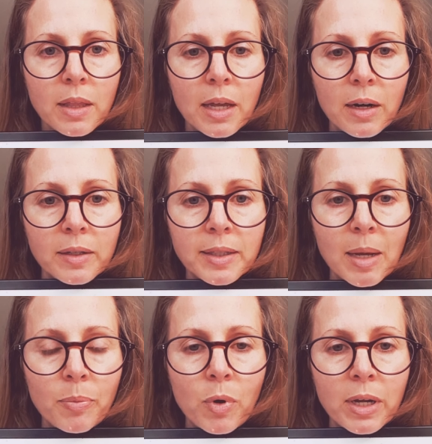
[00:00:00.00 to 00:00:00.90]
that our
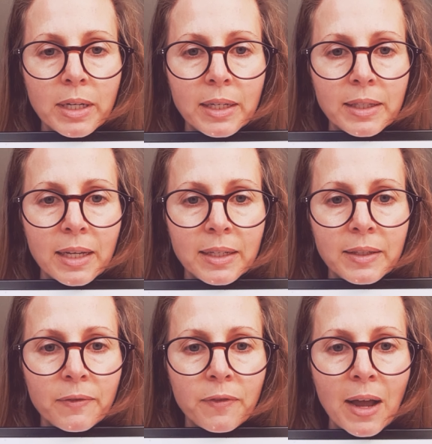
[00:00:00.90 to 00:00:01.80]
step 1 is that it's
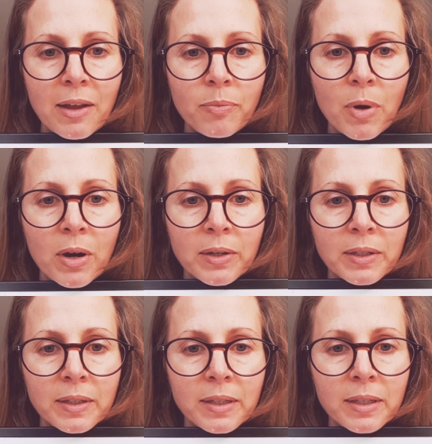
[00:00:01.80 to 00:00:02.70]
in 5
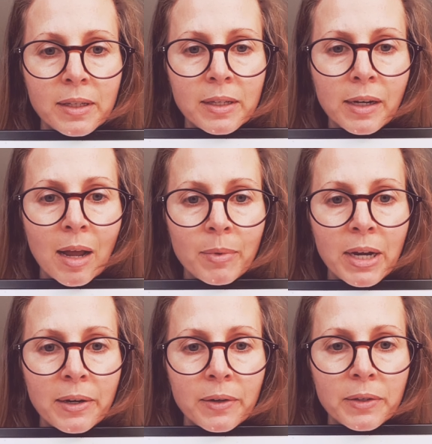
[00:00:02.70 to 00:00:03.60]
parts. The
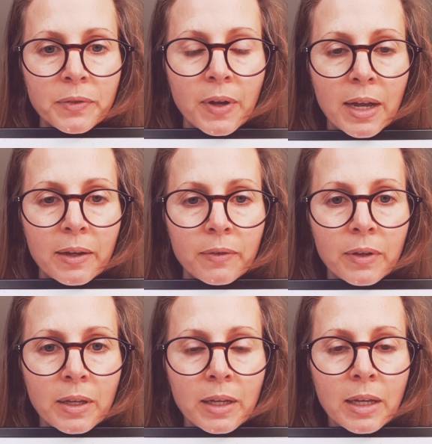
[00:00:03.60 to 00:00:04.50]
denominator is 5.
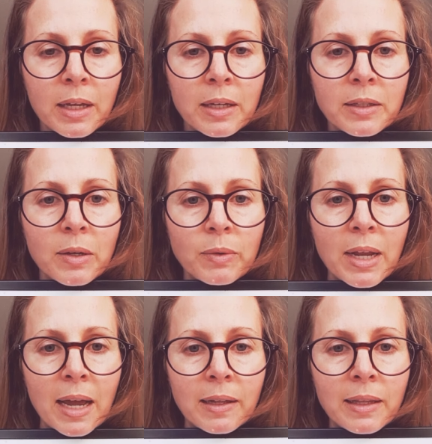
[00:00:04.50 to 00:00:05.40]
So
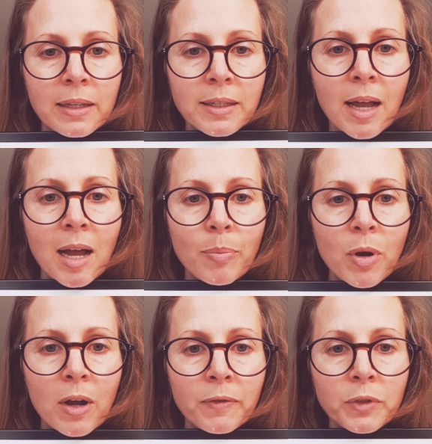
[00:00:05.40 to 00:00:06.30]
now let's hop
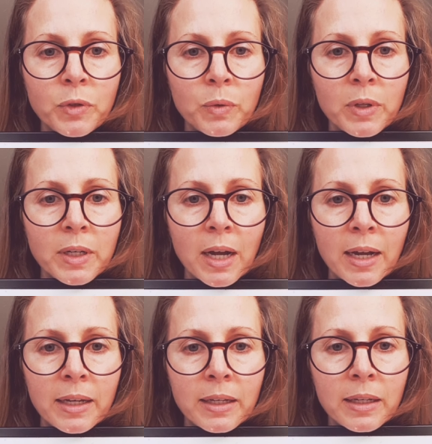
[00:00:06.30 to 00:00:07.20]
off to the
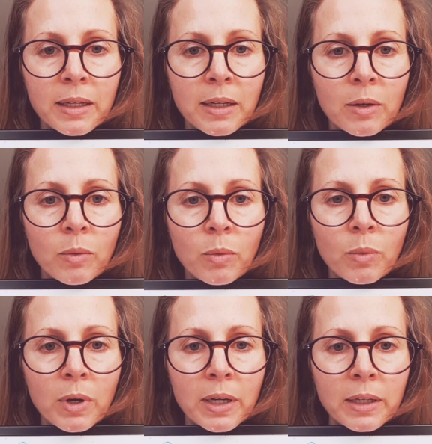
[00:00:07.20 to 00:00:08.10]
dot.
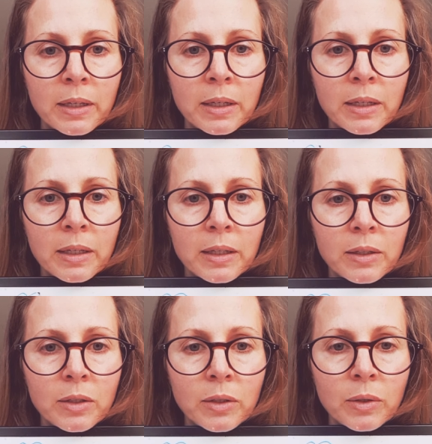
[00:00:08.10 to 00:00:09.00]
1,
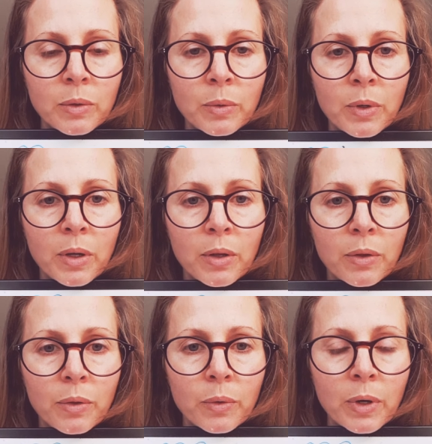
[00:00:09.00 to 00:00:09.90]
2,
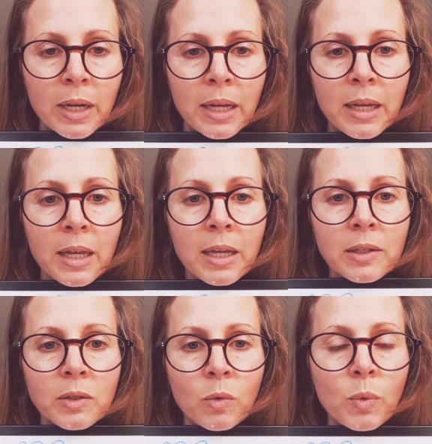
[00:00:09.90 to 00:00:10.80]
3.
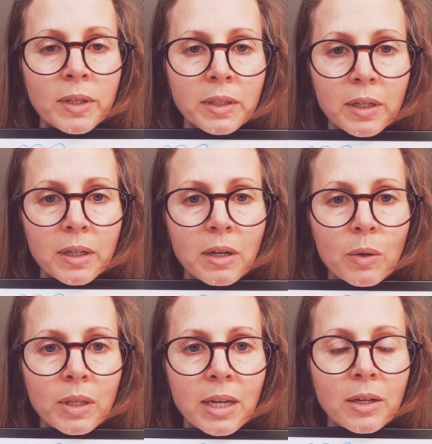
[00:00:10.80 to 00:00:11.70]
So what's going to
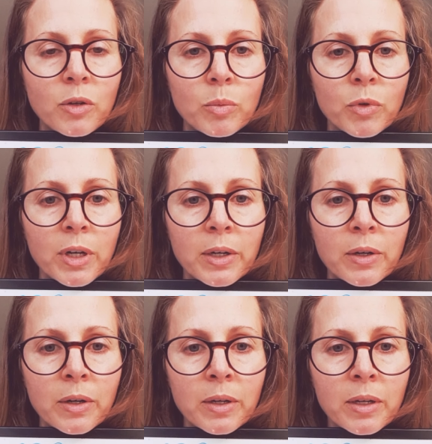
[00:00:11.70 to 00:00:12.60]
go in that
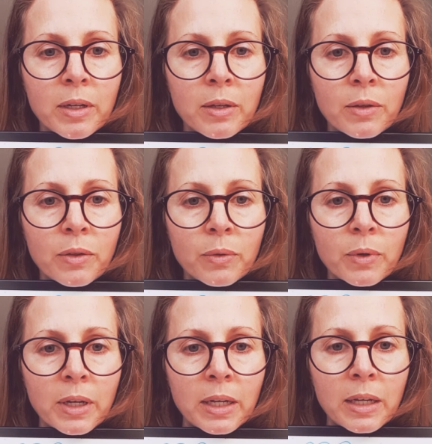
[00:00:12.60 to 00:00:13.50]
numerator?
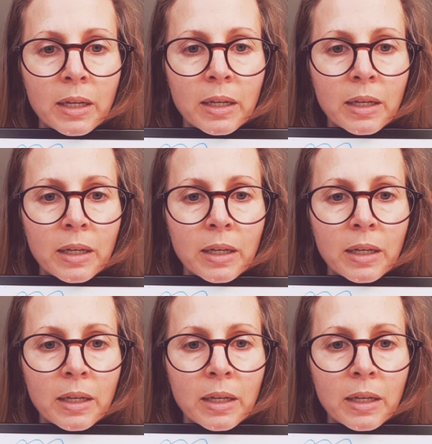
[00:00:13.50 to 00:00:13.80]
3.